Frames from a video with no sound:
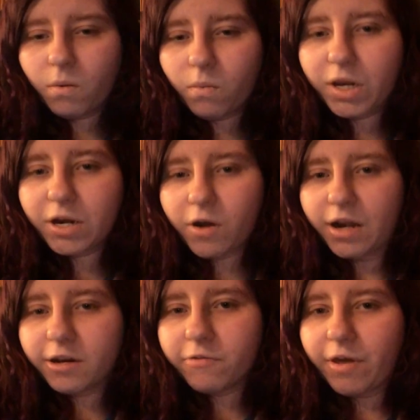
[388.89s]
We know
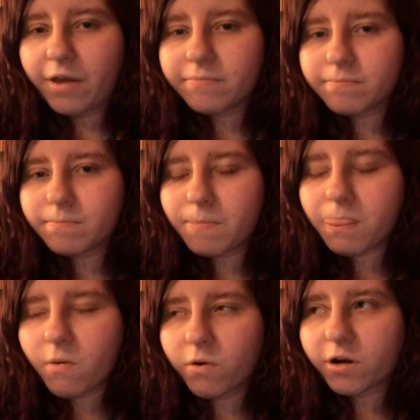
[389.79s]
how to do that.
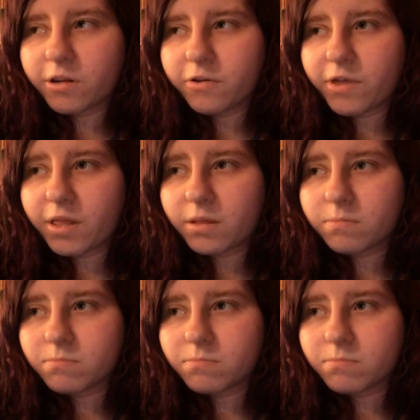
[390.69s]
We're gonna do that.